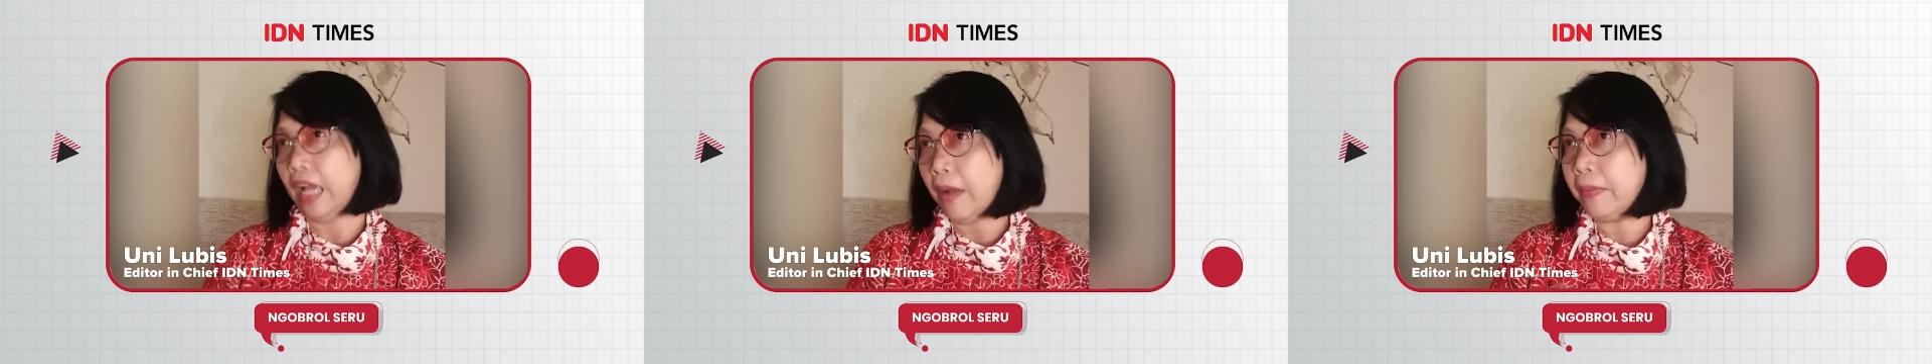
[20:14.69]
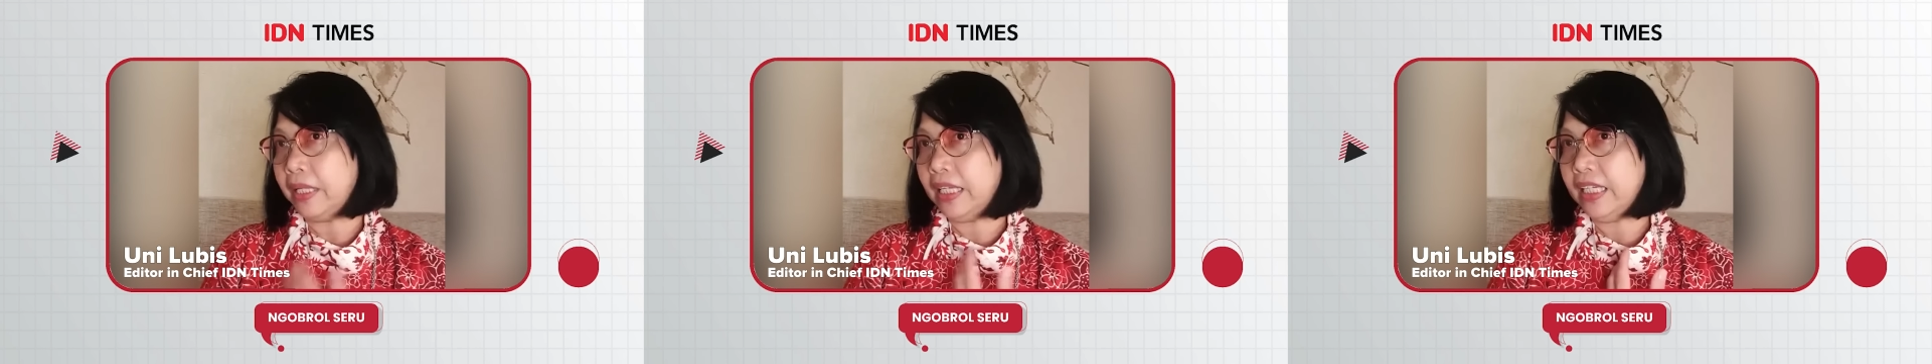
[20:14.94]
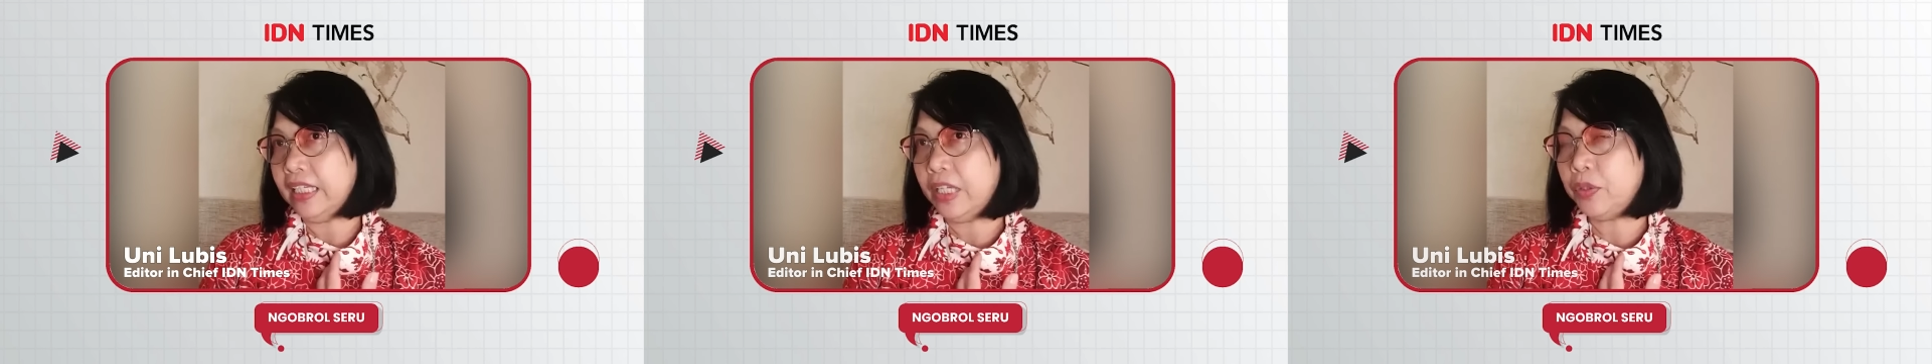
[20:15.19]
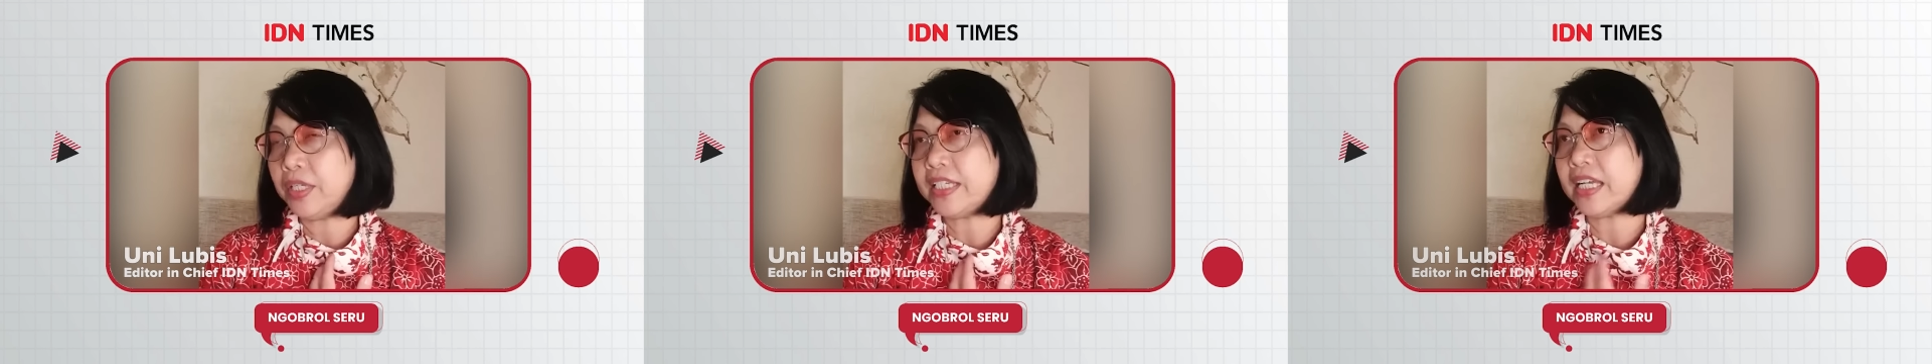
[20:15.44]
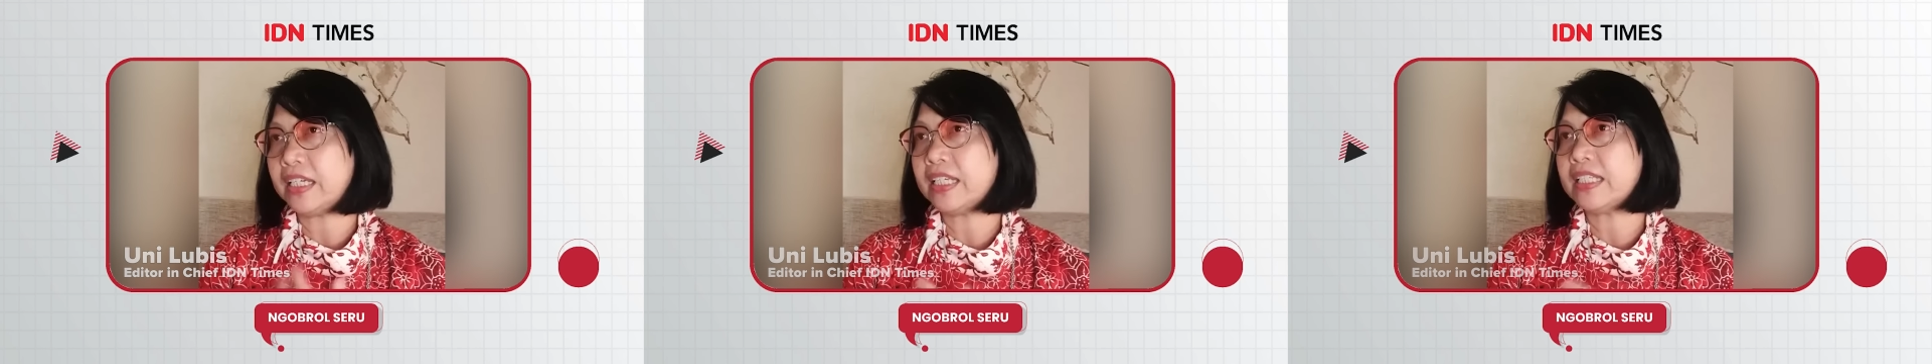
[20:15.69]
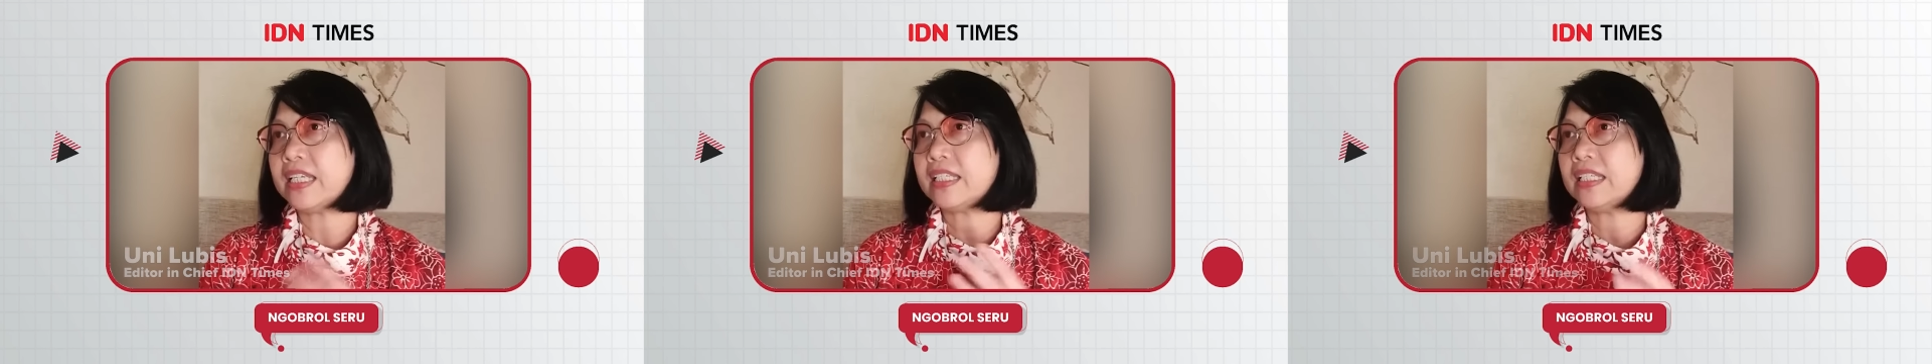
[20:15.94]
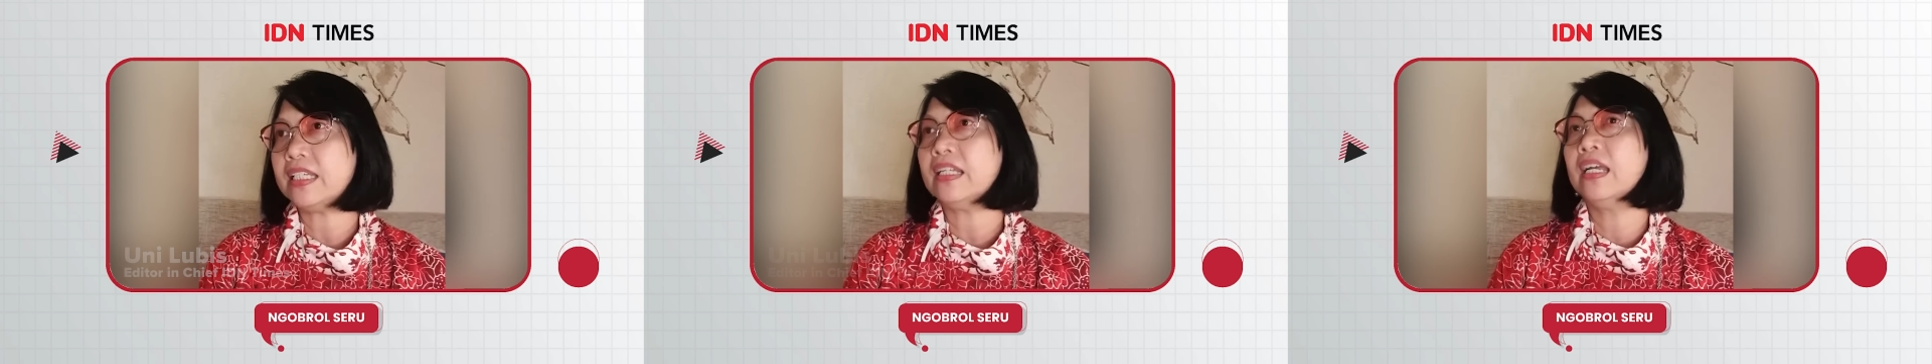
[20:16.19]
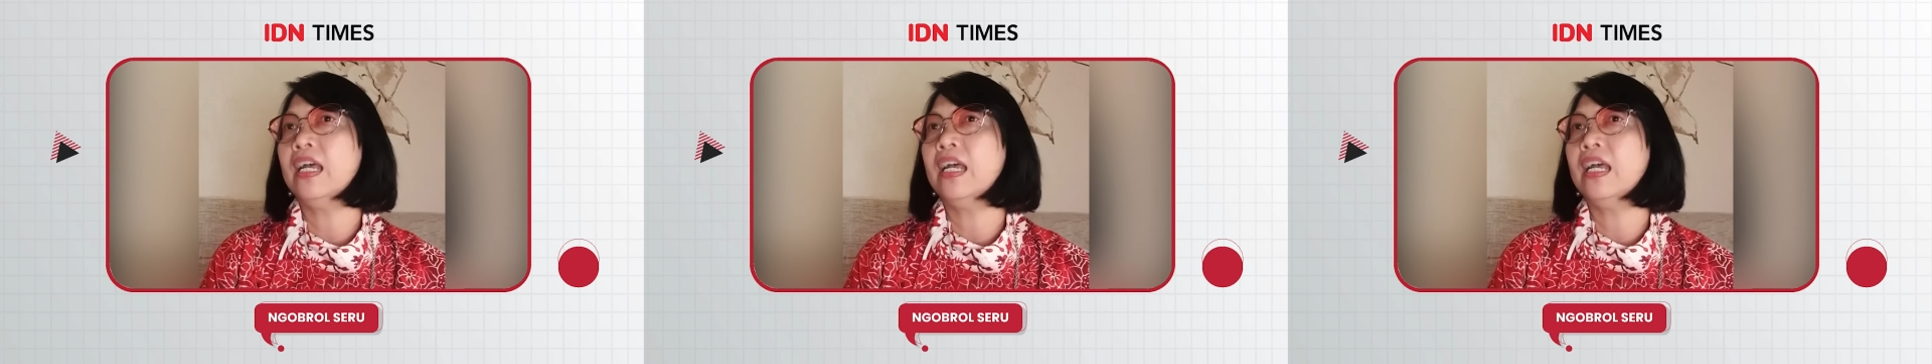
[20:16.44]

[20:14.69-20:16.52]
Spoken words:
I mean, in Indonesia, they still